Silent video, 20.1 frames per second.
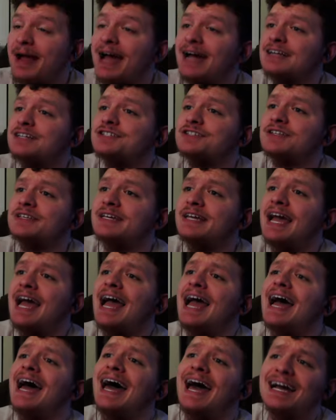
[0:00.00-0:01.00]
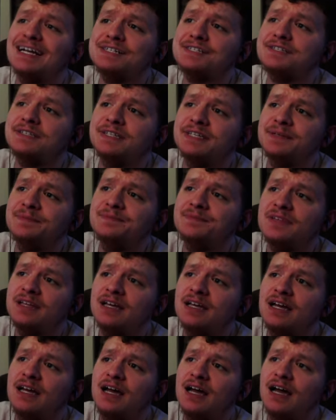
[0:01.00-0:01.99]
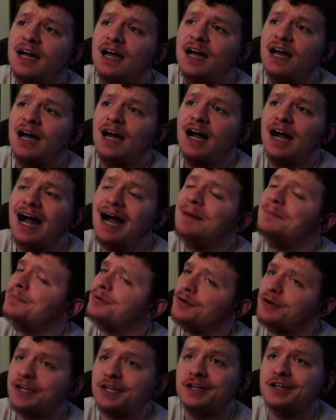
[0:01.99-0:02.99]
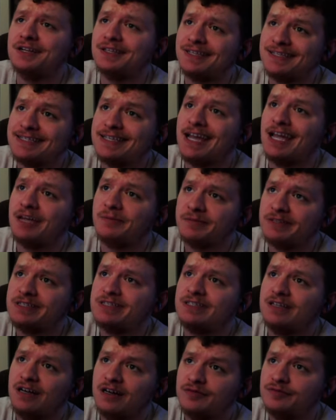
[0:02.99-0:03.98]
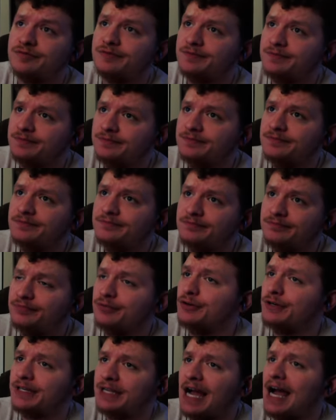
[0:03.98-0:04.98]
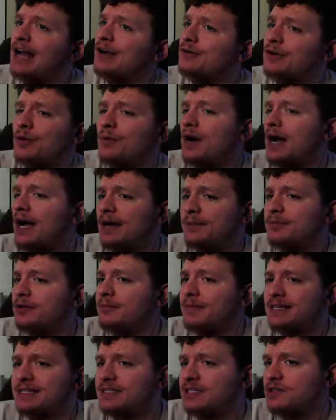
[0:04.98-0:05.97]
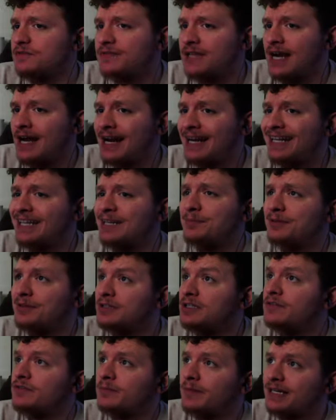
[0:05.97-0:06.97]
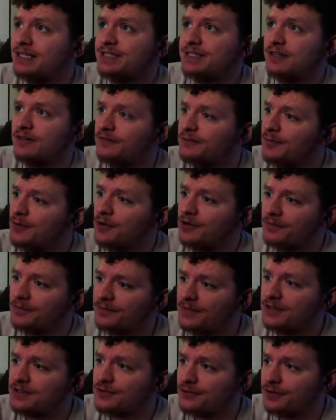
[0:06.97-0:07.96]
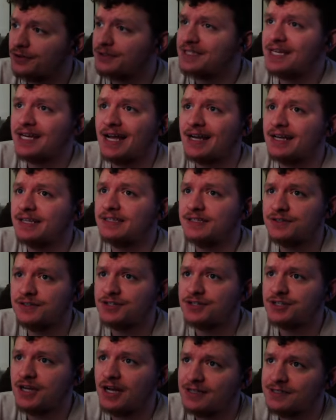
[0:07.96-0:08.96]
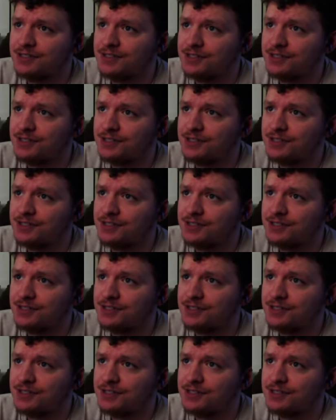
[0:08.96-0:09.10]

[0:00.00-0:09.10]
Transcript: actually, actually, I'm pretty good at this aiming stuff pretty I don't know why I put myself down. I need to believe in myself more. That was a real 10 out of 10 shot.